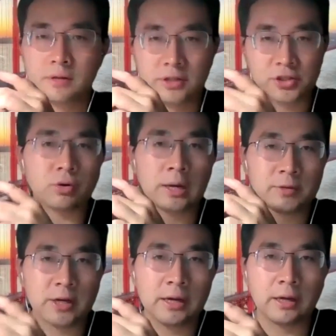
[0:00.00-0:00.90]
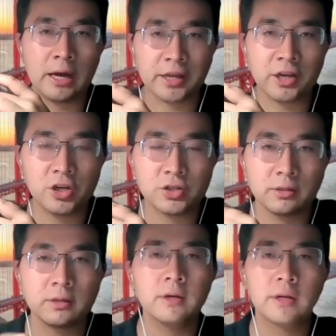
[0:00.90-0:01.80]
describe the
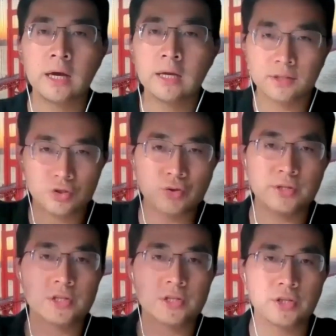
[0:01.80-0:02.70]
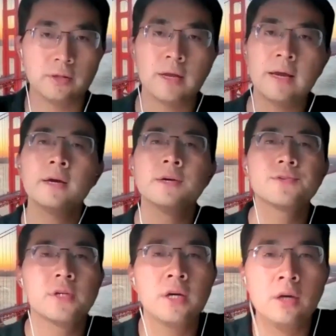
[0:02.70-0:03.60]
diffusion, not the transition.
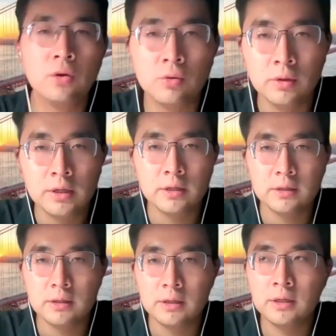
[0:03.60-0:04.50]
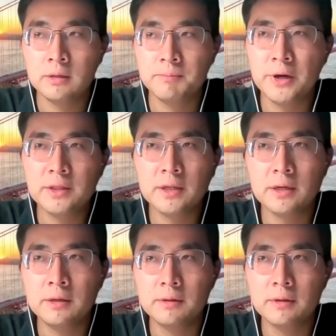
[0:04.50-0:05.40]
So, but
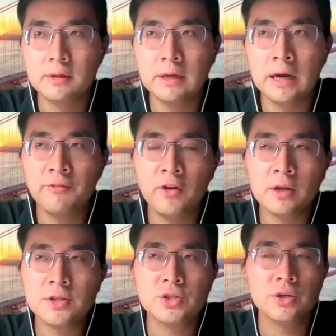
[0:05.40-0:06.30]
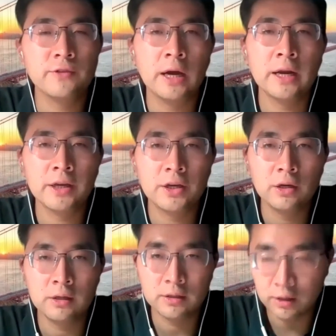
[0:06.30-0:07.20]
the advantage of
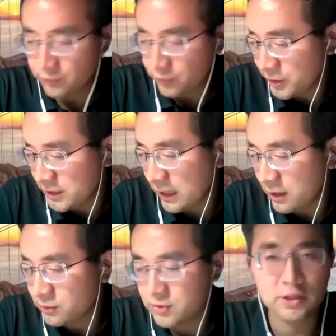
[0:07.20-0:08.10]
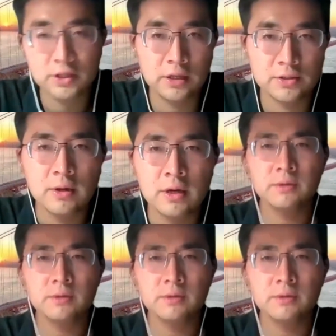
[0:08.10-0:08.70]
redundancy is